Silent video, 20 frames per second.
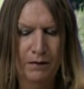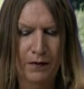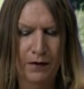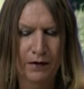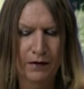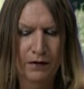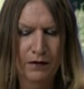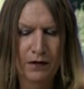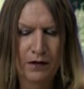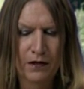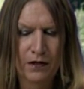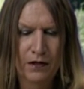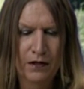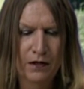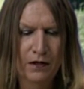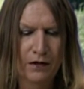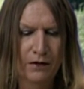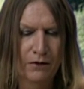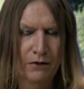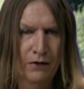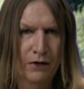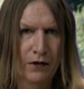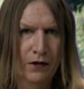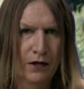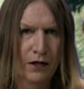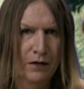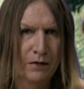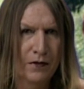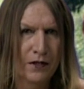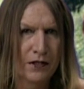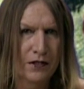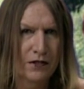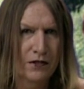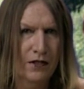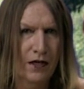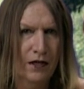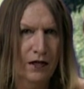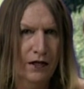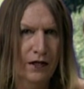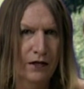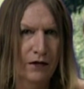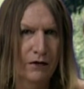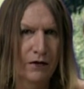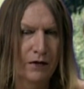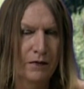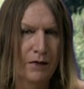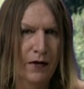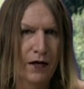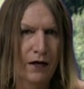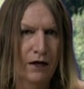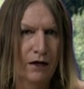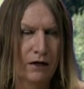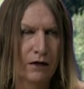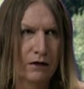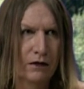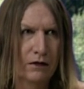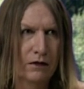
But if we're going to be stuck here, we better